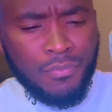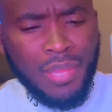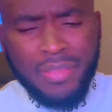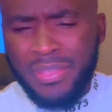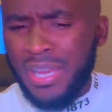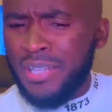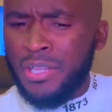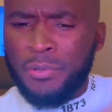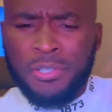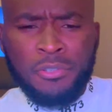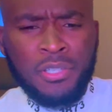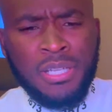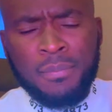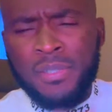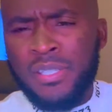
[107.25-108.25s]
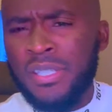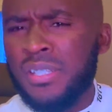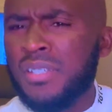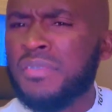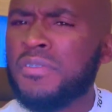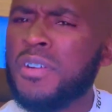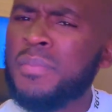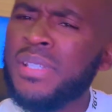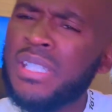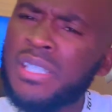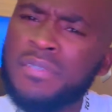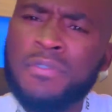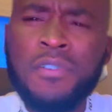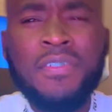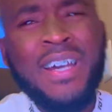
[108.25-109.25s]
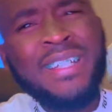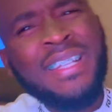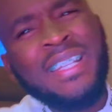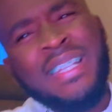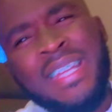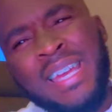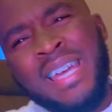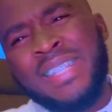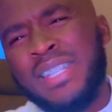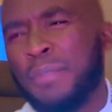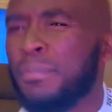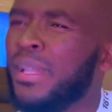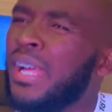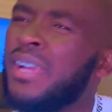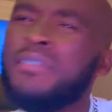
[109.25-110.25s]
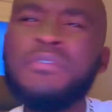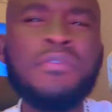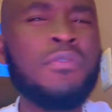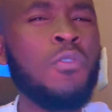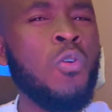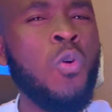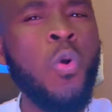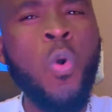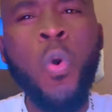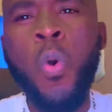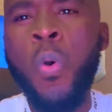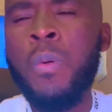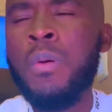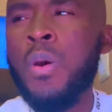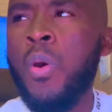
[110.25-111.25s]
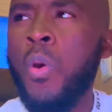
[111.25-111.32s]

The other one is going to be just informative for final years, applying for